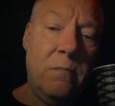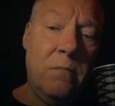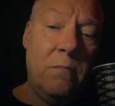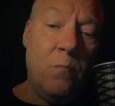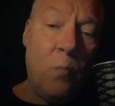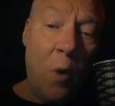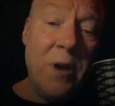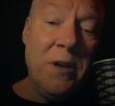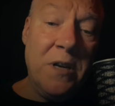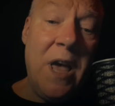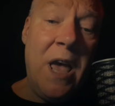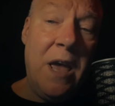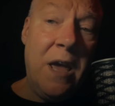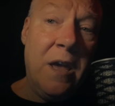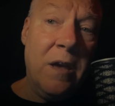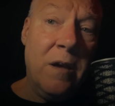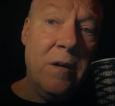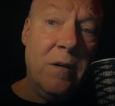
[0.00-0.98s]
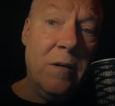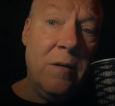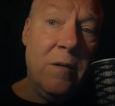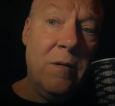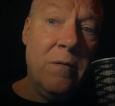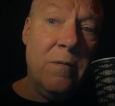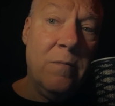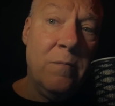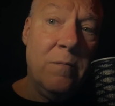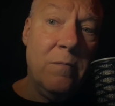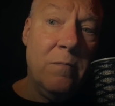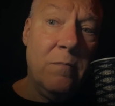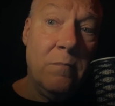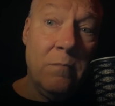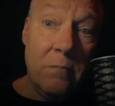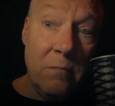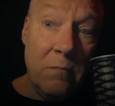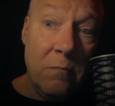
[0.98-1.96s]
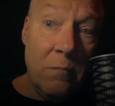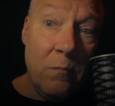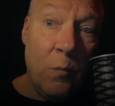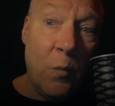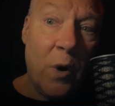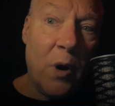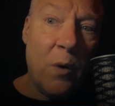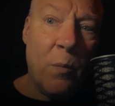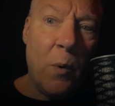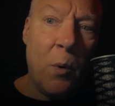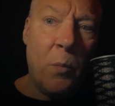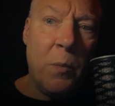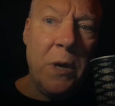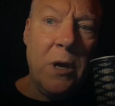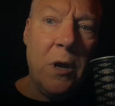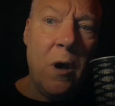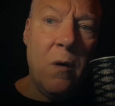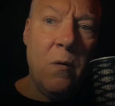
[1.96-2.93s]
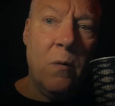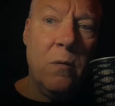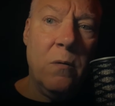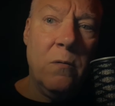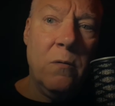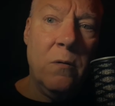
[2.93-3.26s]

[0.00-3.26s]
one day, where will we go?"